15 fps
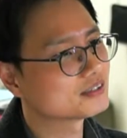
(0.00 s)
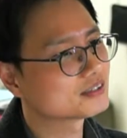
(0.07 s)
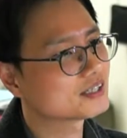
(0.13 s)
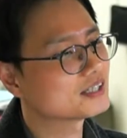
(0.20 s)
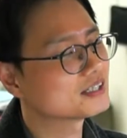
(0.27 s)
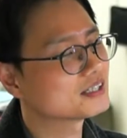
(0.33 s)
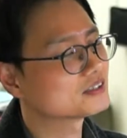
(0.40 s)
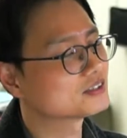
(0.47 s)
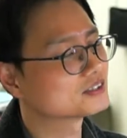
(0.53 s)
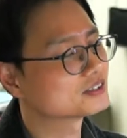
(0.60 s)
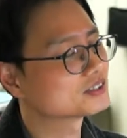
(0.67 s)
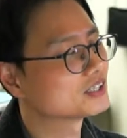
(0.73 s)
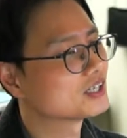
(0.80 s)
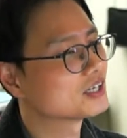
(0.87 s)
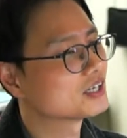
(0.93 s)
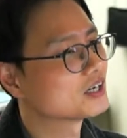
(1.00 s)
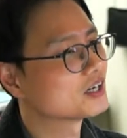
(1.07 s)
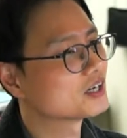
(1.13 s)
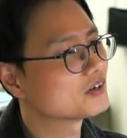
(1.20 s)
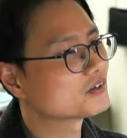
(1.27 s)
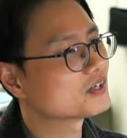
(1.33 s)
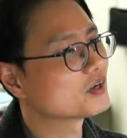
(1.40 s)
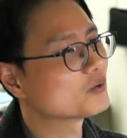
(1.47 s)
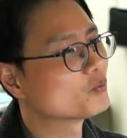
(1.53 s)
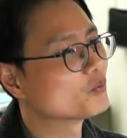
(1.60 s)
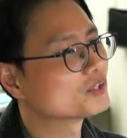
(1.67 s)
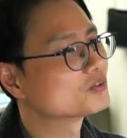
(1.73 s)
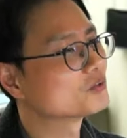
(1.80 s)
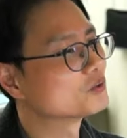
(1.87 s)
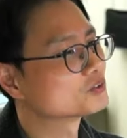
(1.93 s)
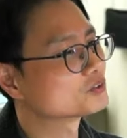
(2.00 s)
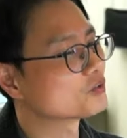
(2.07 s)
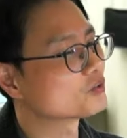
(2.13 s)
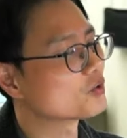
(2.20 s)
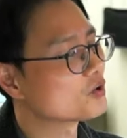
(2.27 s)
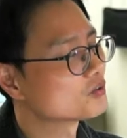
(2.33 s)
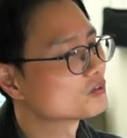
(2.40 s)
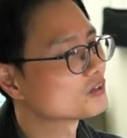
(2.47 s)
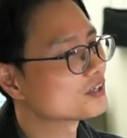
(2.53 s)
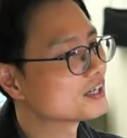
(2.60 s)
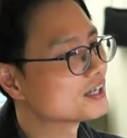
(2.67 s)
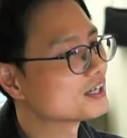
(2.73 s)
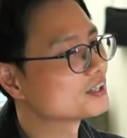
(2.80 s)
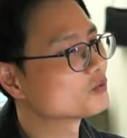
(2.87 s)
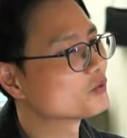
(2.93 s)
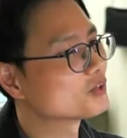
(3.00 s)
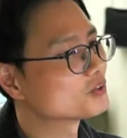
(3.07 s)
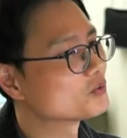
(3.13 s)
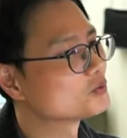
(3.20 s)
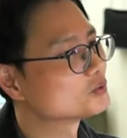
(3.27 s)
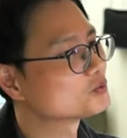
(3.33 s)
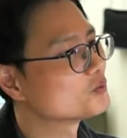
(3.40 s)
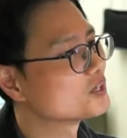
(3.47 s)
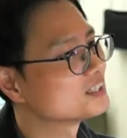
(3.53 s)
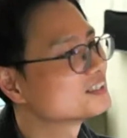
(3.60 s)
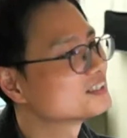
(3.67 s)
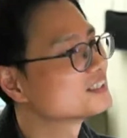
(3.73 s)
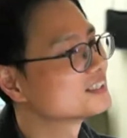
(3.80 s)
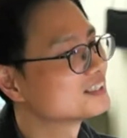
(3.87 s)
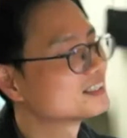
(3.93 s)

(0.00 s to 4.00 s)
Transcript: telling us, okay, when goes wrong and when goes well